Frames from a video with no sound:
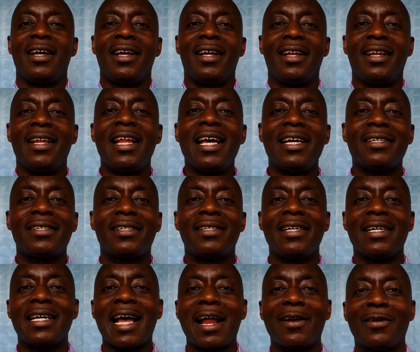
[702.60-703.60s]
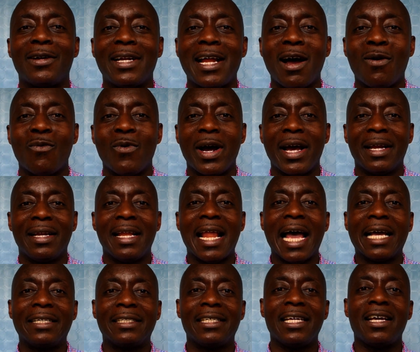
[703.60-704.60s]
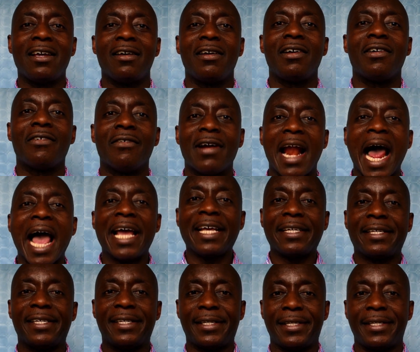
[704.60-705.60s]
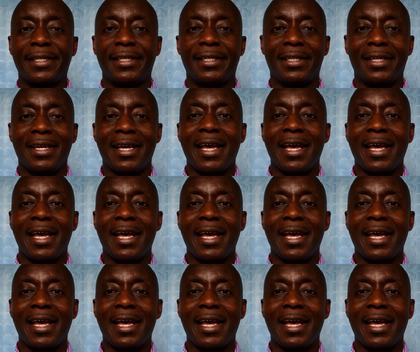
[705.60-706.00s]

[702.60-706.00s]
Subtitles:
Let's take another word like say rise.